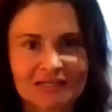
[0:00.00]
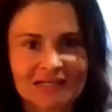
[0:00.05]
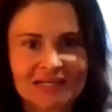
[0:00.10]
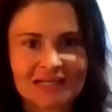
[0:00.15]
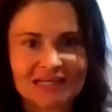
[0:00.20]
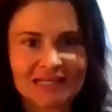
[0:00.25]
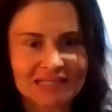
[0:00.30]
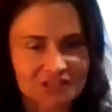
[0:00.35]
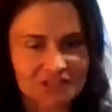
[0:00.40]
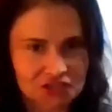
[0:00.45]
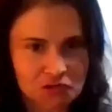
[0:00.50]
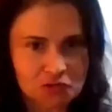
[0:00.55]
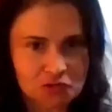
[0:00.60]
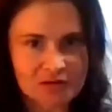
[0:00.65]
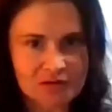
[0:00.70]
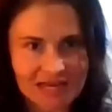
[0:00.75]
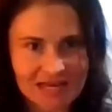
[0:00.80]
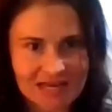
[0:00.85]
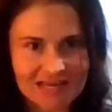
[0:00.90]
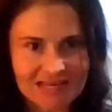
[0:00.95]
It's
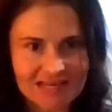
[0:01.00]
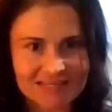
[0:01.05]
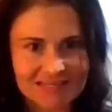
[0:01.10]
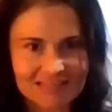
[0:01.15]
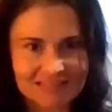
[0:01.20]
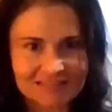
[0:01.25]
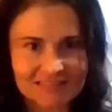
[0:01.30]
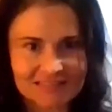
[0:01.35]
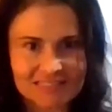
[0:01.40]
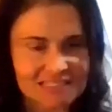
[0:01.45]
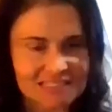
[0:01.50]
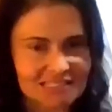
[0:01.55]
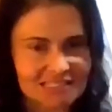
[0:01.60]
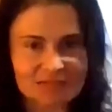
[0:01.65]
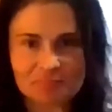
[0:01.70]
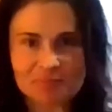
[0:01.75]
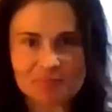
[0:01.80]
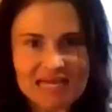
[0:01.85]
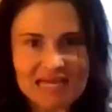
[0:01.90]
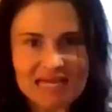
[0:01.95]
okay to
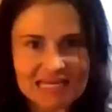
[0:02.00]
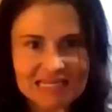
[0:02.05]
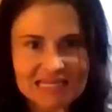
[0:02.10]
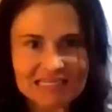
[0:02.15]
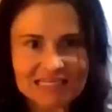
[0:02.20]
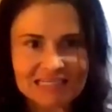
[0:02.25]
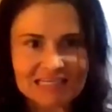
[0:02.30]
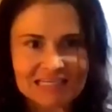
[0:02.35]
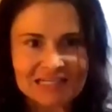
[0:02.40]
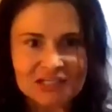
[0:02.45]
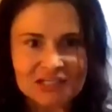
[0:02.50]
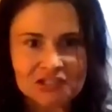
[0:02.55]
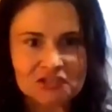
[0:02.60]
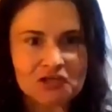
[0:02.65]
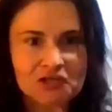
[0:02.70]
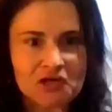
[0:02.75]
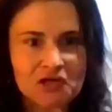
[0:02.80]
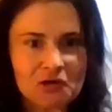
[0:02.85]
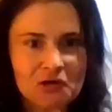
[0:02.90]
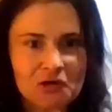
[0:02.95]
sleep in,
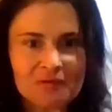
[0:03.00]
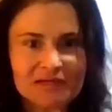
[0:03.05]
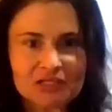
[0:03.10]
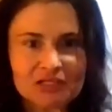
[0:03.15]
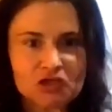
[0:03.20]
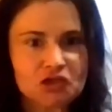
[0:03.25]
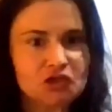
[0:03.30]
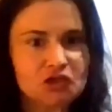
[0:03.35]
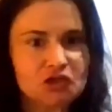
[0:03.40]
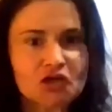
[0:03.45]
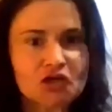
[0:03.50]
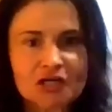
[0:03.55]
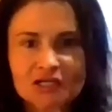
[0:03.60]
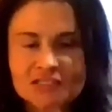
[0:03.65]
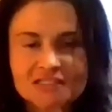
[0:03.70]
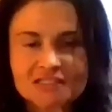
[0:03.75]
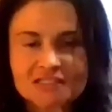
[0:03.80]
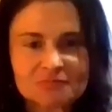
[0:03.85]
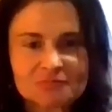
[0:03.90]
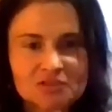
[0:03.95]
and cook
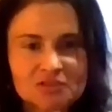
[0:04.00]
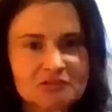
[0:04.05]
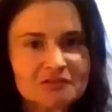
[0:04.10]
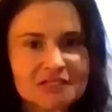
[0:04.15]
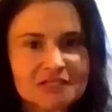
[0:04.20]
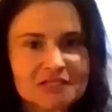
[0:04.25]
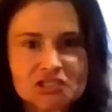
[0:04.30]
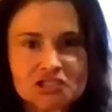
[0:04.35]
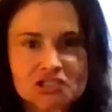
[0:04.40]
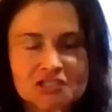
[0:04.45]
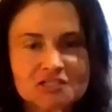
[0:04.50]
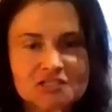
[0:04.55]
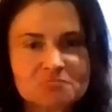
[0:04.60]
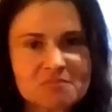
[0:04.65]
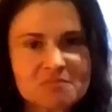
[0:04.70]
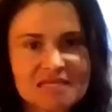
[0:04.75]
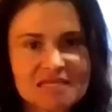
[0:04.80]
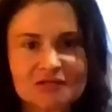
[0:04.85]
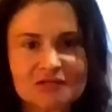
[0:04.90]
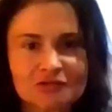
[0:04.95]
some delicious
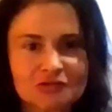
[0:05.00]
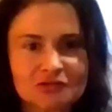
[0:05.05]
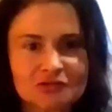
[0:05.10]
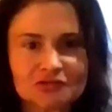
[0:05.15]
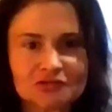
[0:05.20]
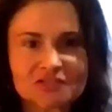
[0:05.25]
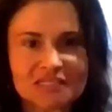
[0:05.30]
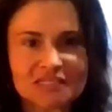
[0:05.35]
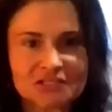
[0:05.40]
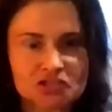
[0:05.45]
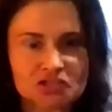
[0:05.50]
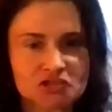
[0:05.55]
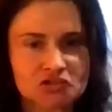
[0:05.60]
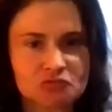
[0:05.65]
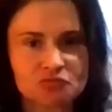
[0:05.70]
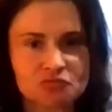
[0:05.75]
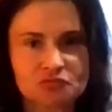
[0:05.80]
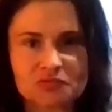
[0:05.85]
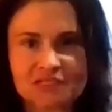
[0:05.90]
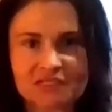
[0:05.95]
meals and just
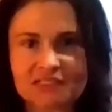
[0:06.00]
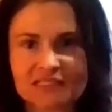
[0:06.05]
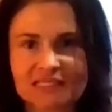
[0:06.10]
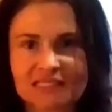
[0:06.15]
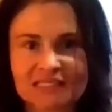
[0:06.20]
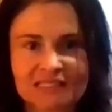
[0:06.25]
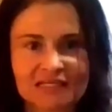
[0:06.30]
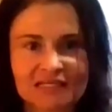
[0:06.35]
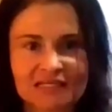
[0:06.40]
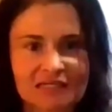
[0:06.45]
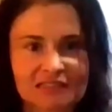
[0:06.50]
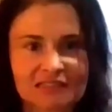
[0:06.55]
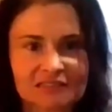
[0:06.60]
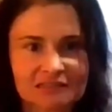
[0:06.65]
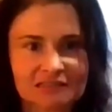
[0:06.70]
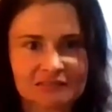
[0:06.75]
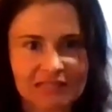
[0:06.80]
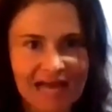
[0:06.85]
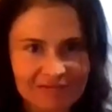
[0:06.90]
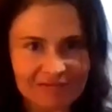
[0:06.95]
really
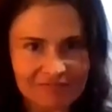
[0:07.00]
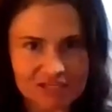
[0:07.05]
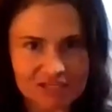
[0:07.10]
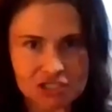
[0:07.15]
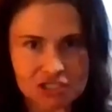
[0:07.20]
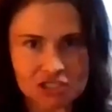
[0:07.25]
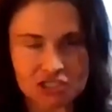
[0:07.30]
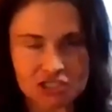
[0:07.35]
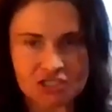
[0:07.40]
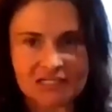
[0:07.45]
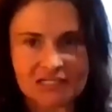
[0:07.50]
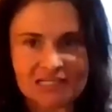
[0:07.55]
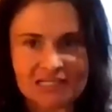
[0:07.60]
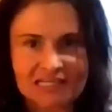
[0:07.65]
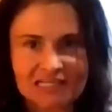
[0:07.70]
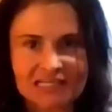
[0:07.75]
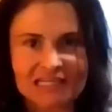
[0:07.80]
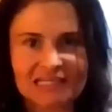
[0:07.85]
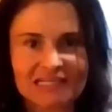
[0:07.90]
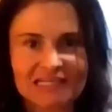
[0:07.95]
lavish
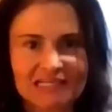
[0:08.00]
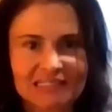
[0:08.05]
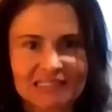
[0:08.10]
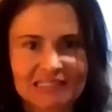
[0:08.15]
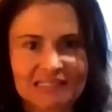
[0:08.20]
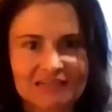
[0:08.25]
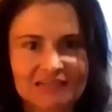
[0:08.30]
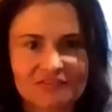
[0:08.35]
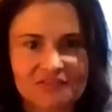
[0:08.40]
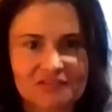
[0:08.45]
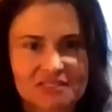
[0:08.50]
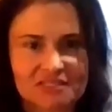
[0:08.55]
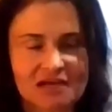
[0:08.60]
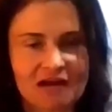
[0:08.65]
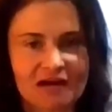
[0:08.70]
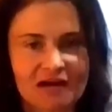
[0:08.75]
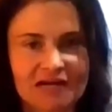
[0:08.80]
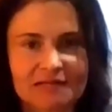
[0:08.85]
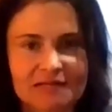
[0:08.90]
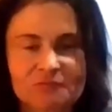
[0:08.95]
in the
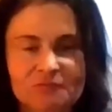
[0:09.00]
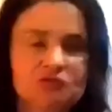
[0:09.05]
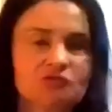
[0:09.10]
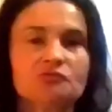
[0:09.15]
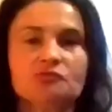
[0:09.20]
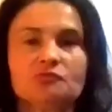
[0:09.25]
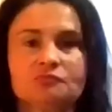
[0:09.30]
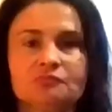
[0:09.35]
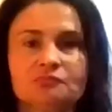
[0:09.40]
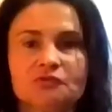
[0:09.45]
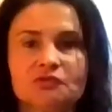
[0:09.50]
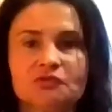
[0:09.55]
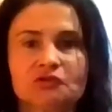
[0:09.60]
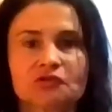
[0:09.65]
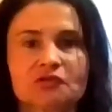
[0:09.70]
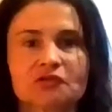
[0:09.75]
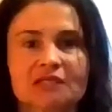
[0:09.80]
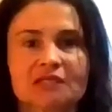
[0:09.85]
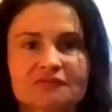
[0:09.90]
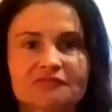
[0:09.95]
time
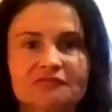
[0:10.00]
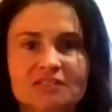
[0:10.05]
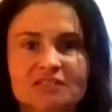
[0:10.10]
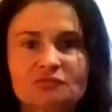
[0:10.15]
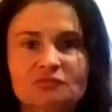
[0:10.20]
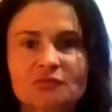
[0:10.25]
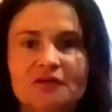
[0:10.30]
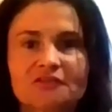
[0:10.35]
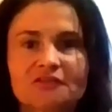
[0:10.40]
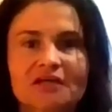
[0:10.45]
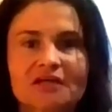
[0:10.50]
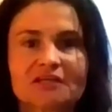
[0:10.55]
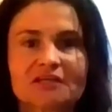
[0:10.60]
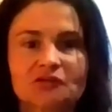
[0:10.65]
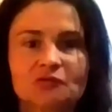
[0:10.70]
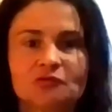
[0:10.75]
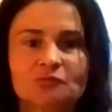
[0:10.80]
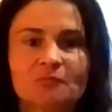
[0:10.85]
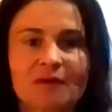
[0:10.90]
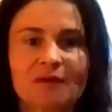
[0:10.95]
you're gifted with that
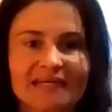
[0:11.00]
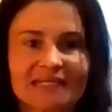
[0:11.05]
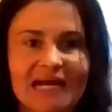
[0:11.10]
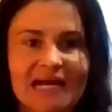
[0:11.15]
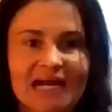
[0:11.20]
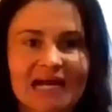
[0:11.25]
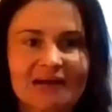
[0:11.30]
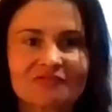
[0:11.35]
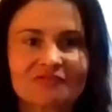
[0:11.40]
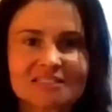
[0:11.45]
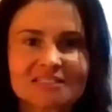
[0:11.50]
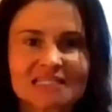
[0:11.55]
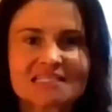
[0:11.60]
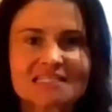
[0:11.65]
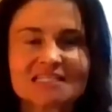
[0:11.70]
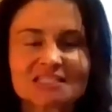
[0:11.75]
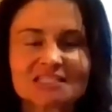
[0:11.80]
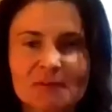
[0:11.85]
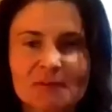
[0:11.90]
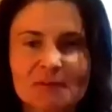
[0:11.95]
you might have. Because I
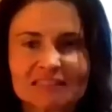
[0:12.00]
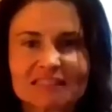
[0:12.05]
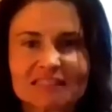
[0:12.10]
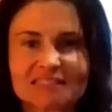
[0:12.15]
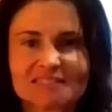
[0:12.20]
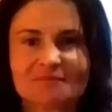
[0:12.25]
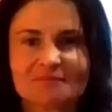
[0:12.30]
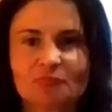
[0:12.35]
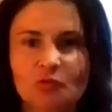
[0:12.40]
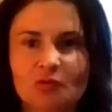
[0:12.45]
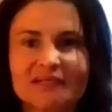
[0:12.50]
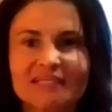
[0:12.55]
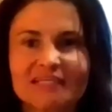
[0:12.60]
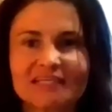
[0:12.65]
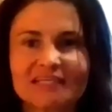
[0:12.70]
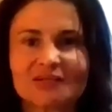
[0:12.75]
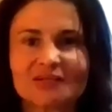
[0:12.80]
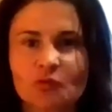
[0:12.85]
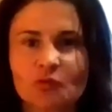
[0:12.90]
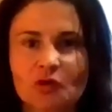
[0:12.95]
suspect at some point
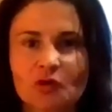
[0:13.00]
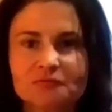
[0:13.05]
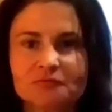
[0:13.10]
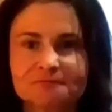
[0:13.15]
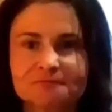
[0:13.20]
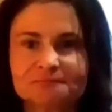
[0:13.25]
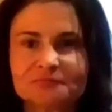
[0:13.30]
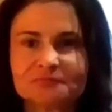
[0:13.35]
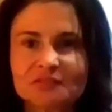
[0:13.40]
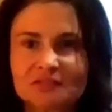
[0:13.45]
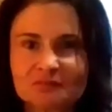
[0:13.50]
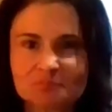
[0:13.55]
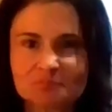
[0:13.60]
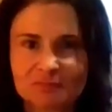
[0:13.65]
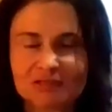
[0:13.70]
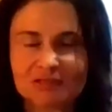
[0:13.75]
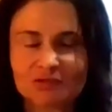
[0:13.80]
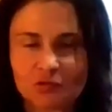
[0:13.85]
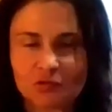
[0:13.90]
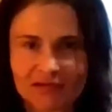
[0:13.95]
it won't
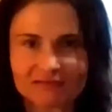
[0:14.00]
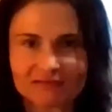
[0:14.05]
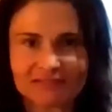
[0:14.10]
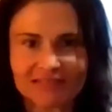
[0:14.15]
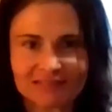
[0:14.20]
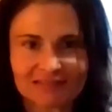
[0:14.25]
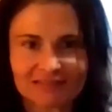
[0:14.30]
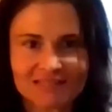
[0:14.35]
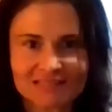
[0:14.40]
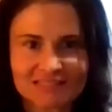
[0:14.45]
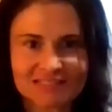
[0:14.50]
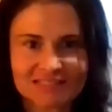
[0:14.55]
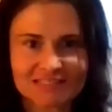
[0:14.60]
be quite like this.